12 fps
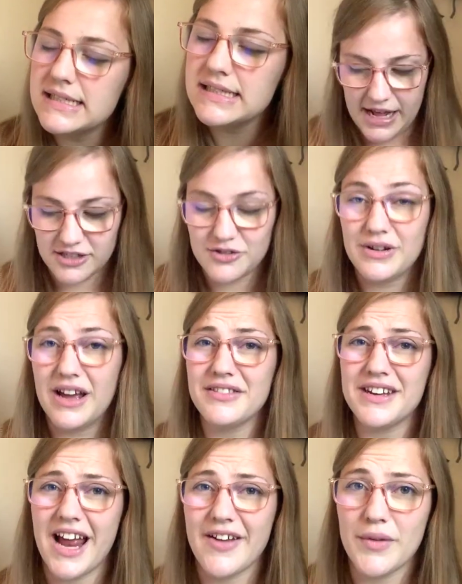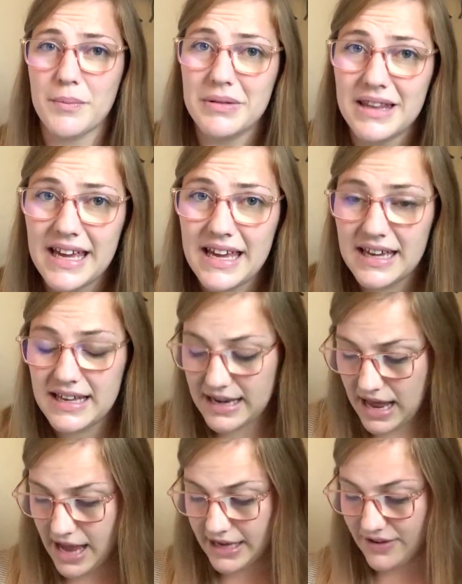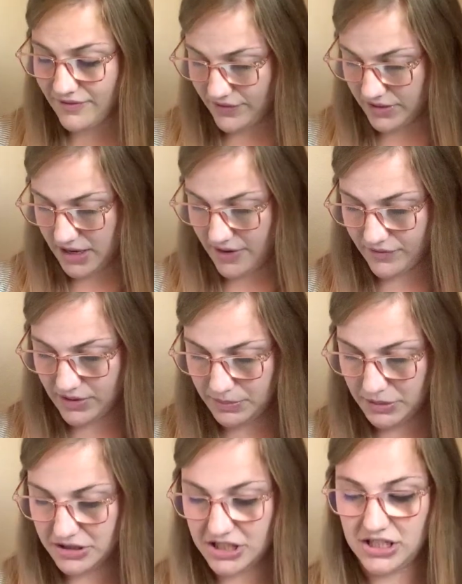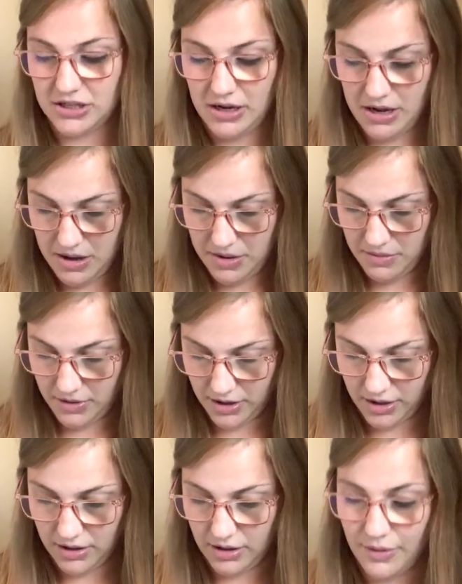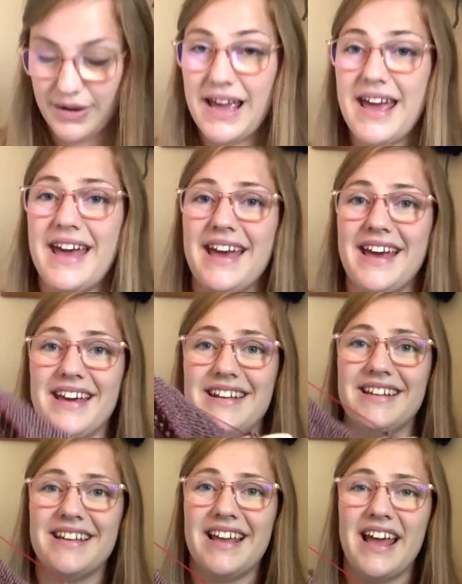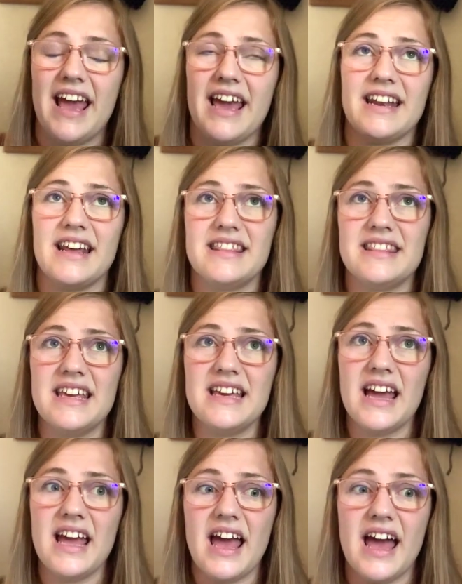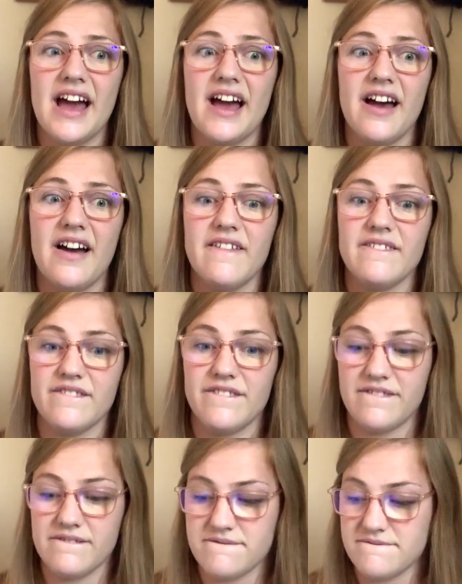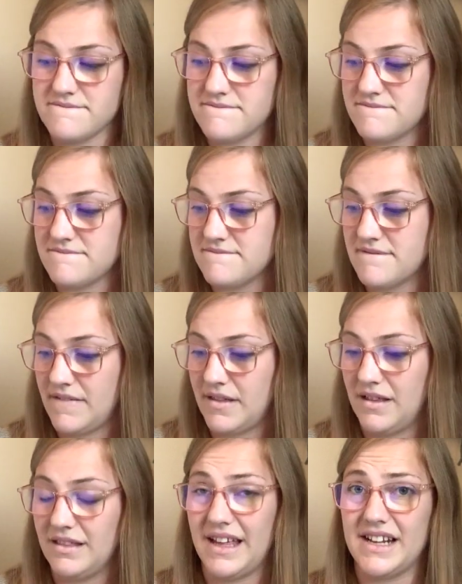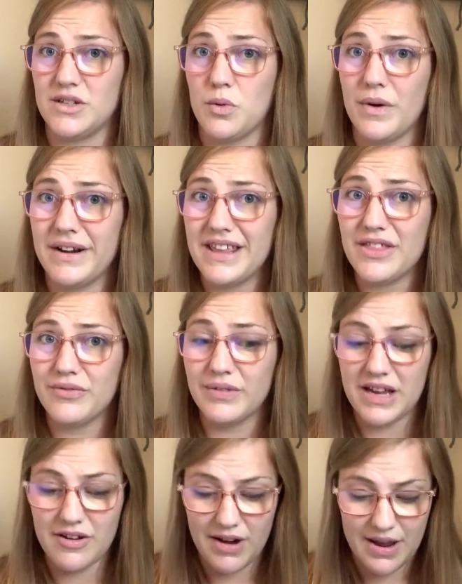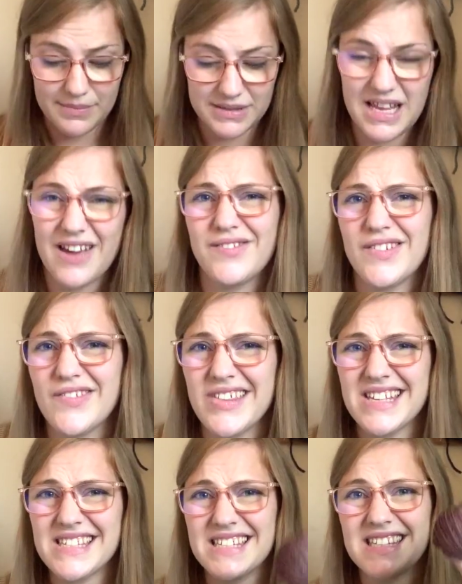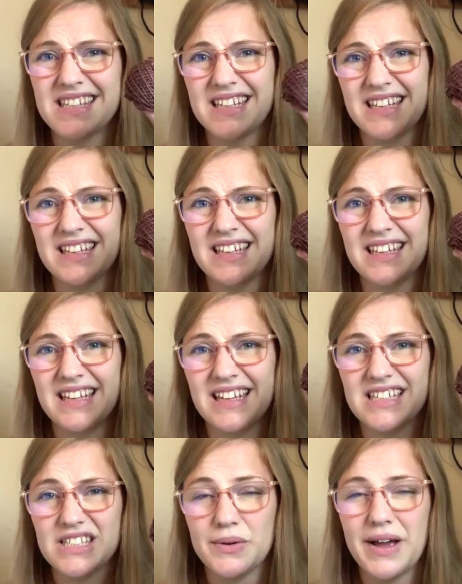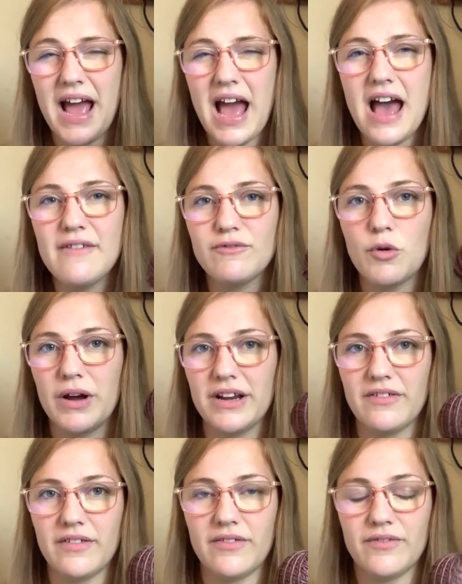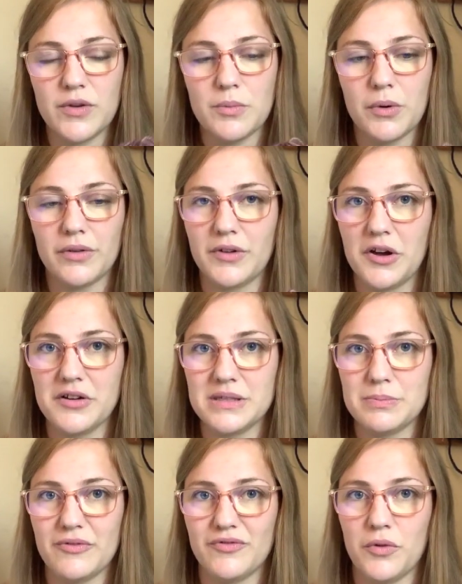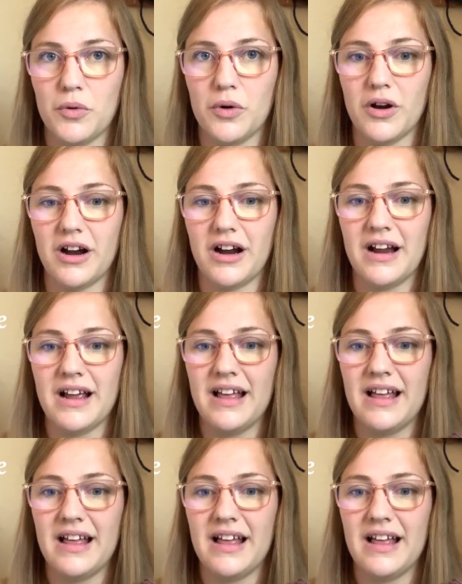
And so now that I have a plan, I can feel comfortable just going ahead. And I think I have like 23 grams left of this. So I have quite a few more rows before,